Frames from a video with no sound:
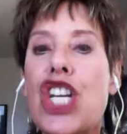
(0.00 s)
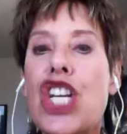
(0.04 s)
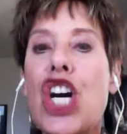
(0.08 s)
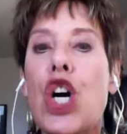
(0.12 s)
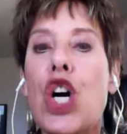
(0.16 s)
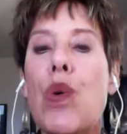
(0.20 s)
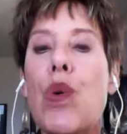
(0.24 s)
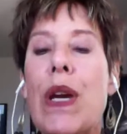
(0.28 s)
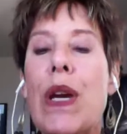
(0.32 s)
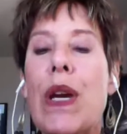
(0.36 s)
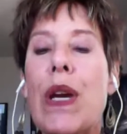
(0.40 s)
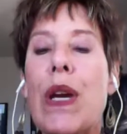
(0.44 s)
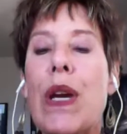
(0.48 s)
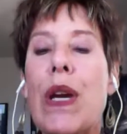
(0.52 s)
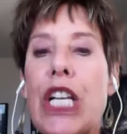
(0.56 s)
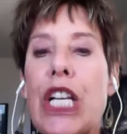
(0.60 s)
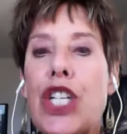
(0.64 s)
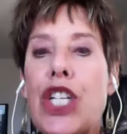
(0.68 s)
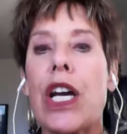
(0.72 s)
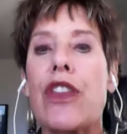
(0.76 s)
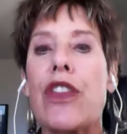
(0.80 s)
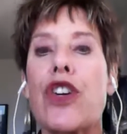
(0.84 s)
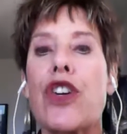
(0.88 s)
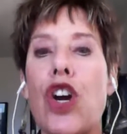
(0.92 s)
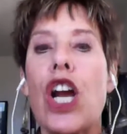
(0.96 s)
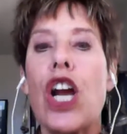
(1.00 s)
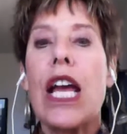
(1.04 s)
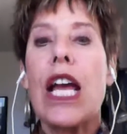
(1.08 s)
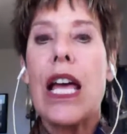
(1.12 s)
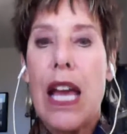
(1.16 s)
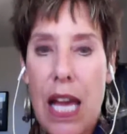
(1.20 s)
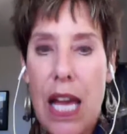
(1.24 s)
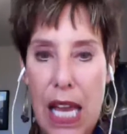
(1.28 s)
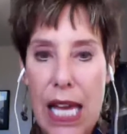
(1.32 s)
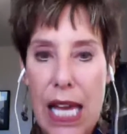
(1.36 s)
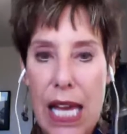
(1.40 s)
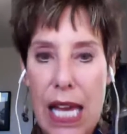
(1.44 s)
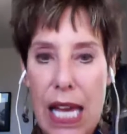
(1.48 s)
know each other,
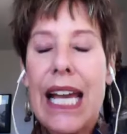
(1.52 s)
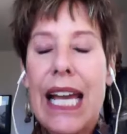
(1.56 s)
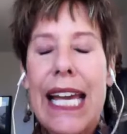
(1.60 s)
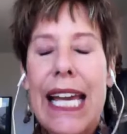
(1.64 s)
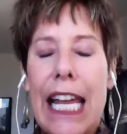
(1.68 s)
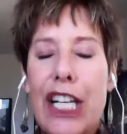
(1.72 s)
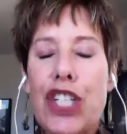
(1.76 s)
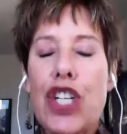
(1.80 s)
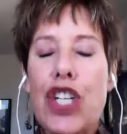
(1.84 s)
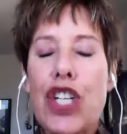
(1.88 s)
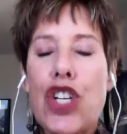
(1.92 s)
getting